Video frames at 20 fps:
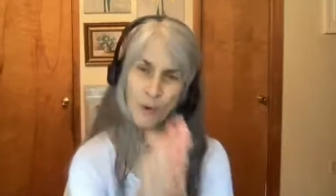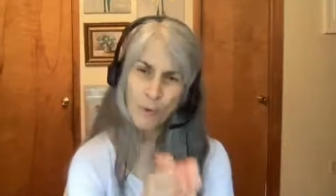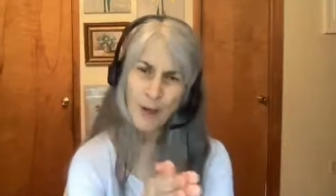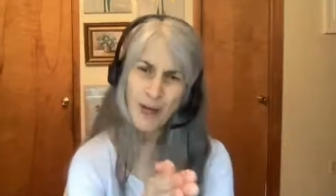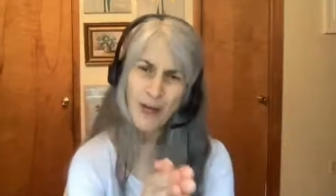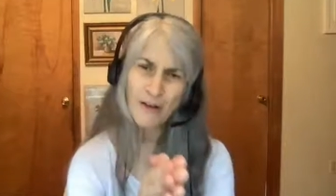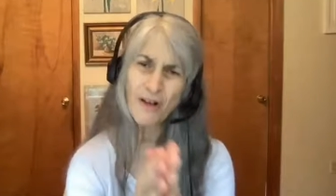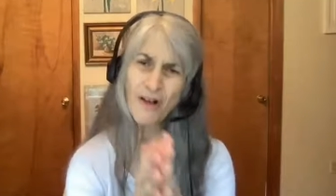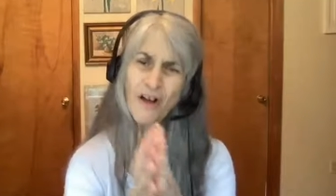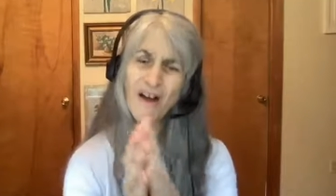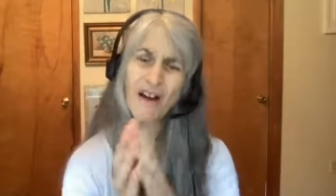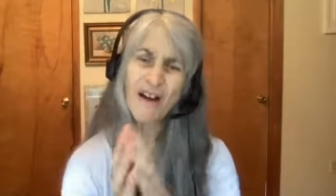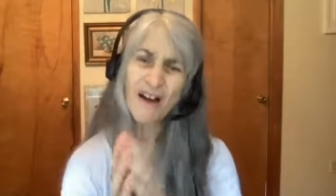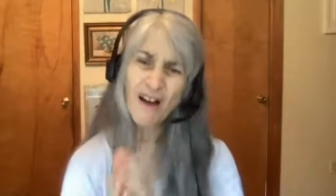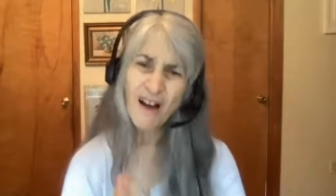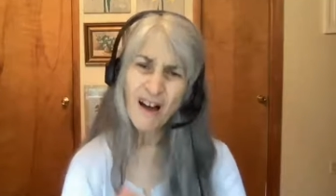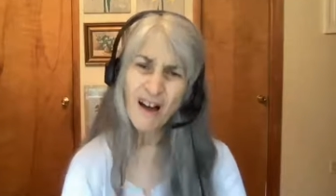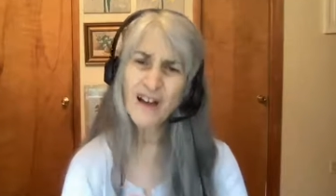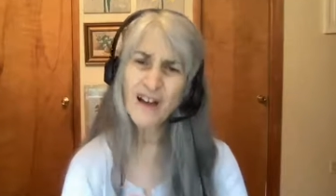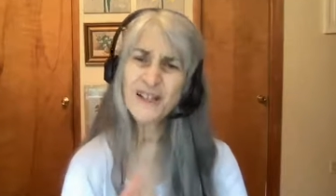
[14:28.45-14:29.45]
Well,
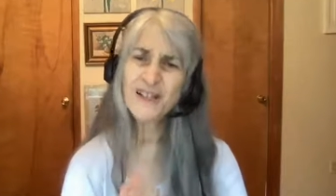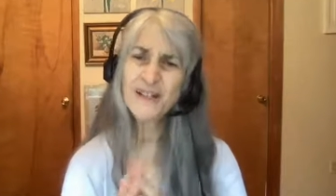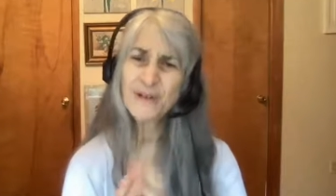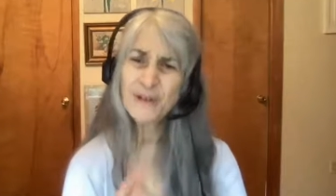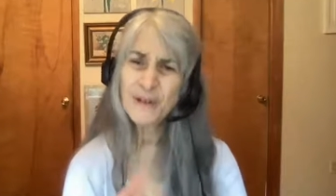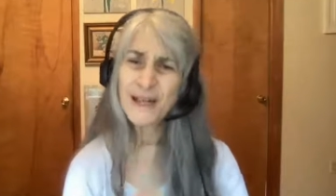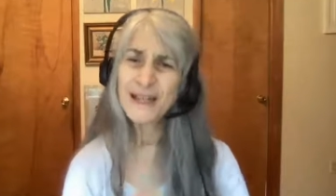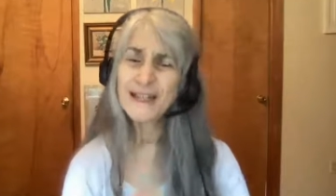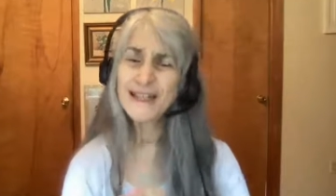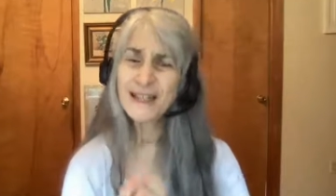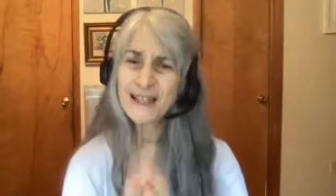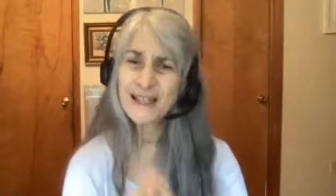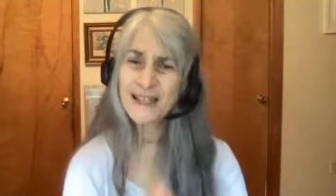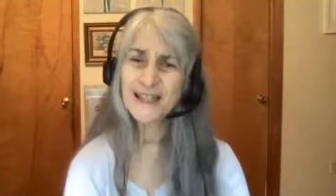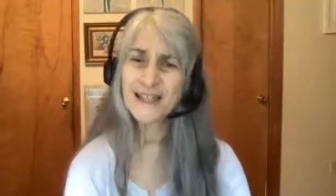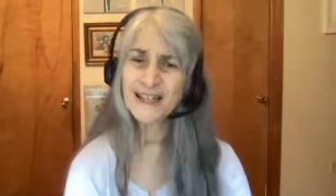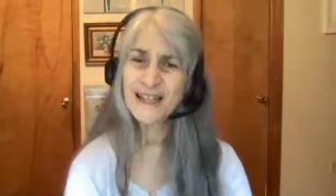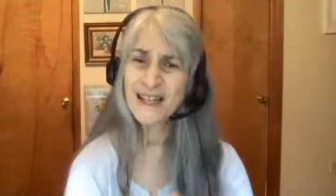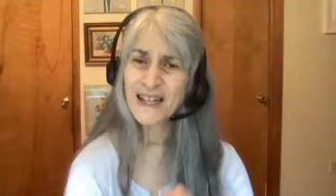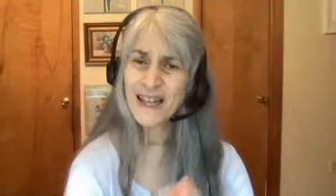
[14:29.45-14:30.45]
I knew I
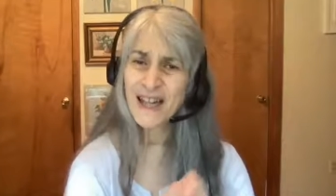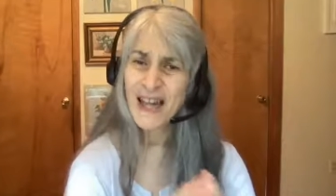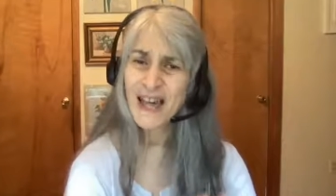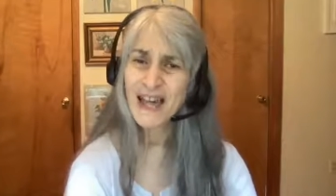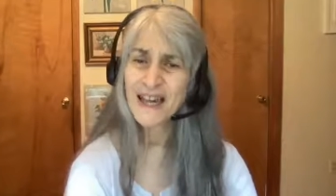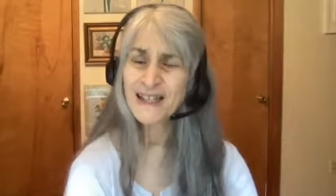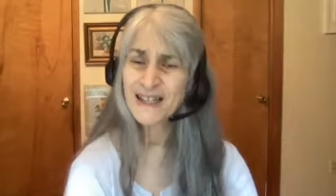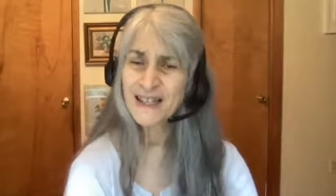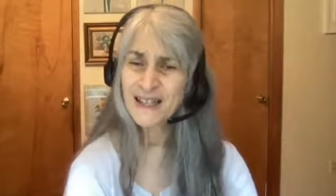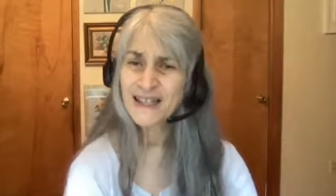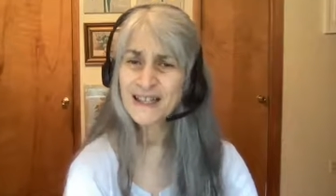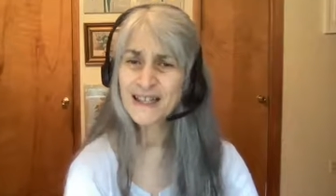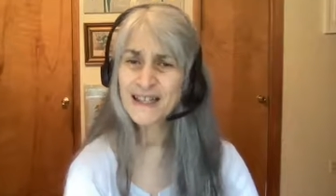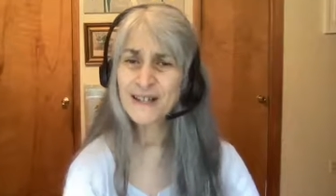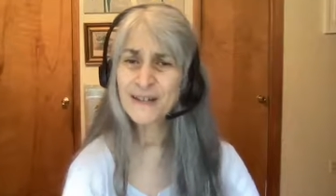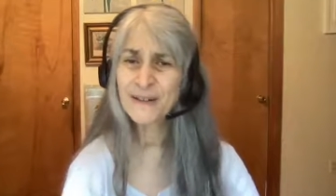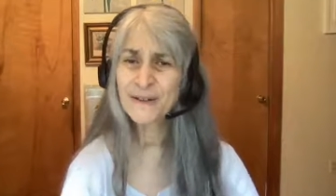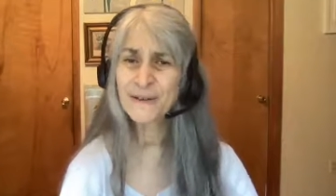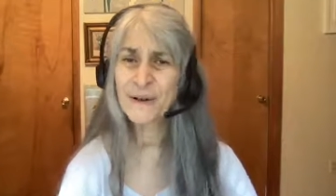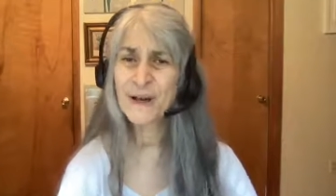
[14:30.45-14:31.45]
needed to get
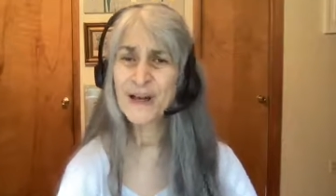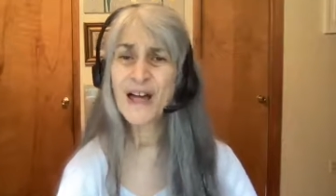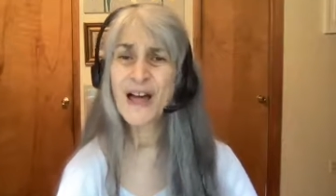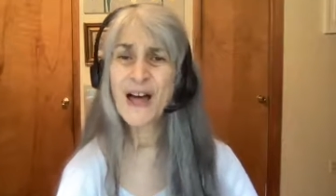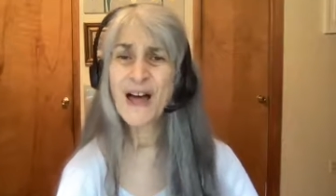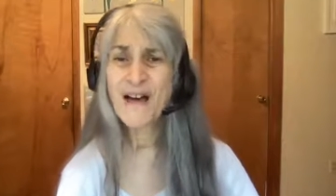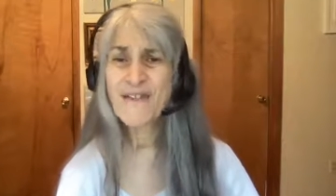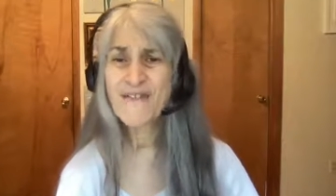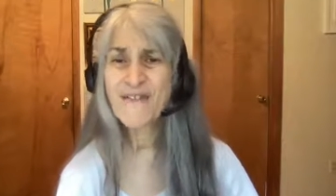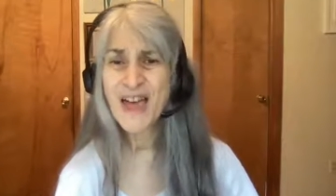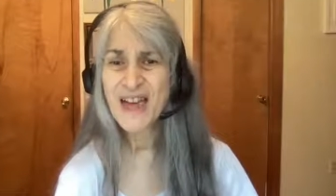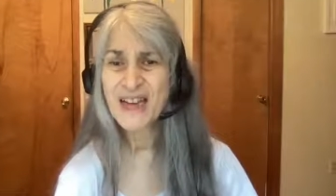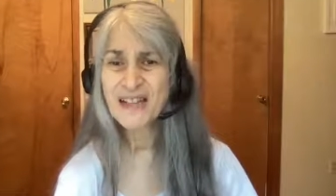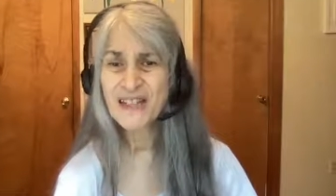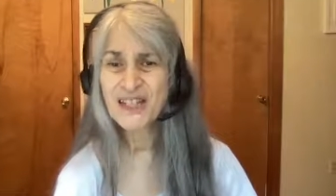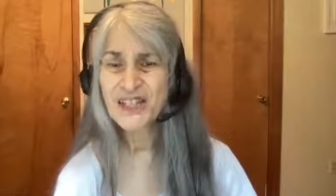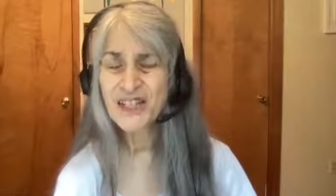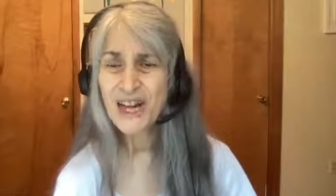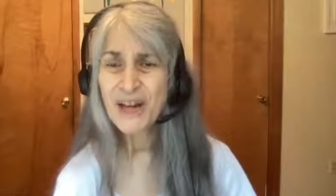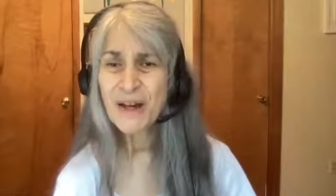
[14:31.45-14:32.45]
to that
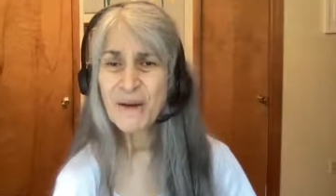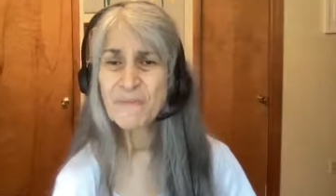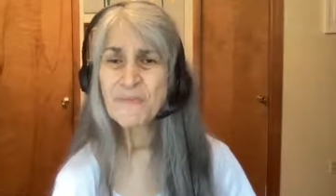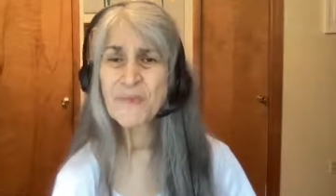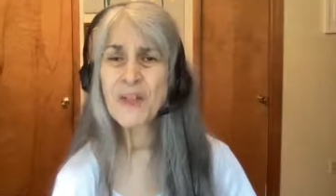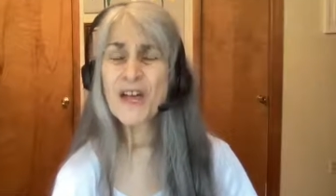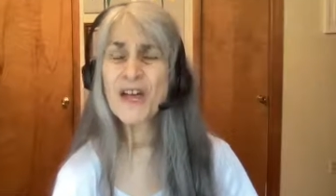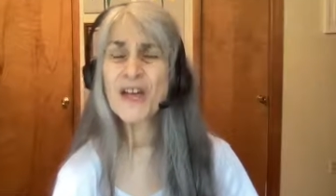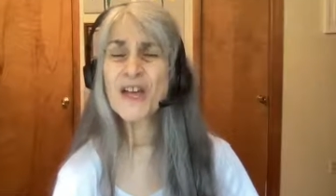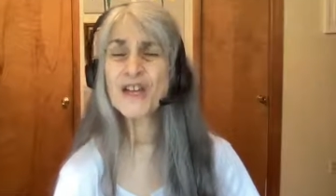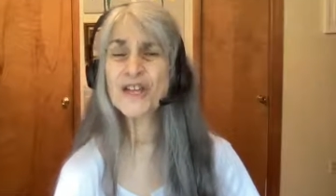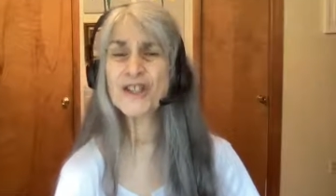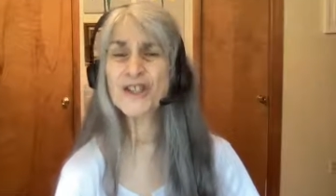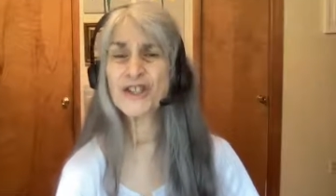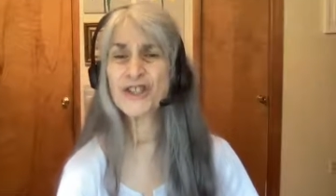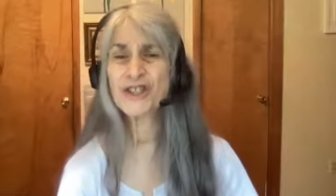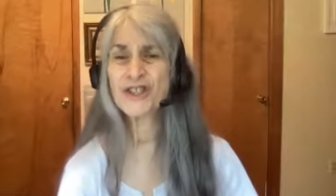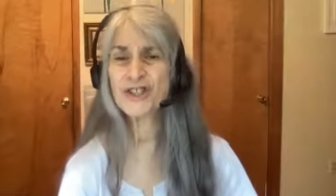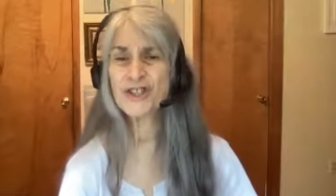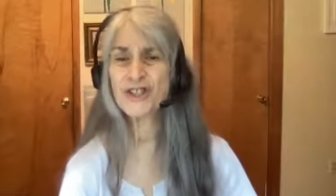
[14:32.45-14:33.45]
ship.
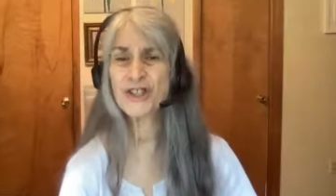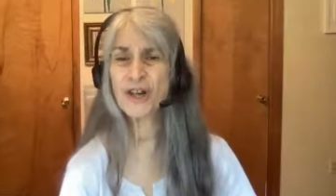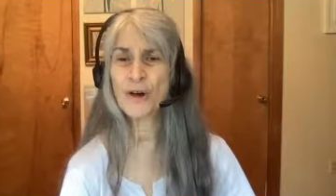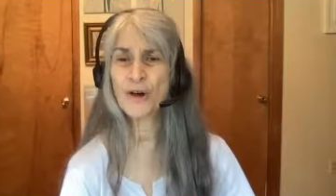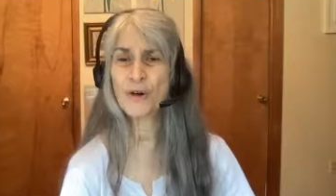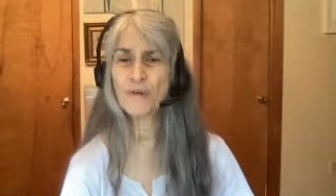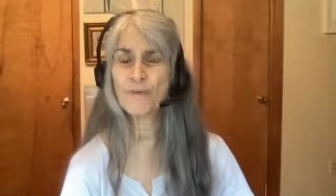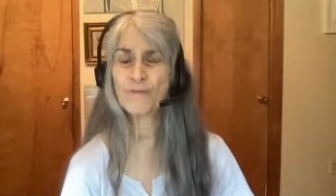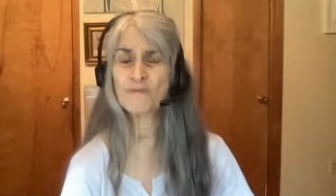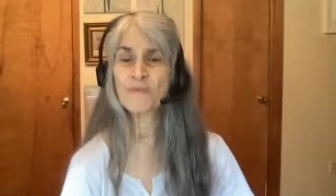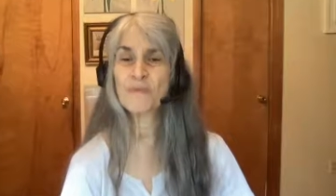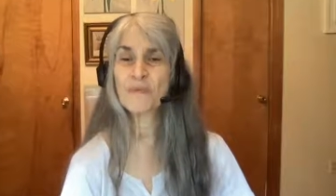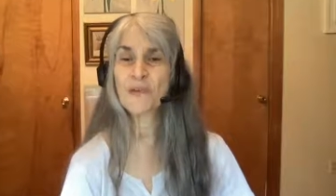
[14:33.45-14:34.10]
So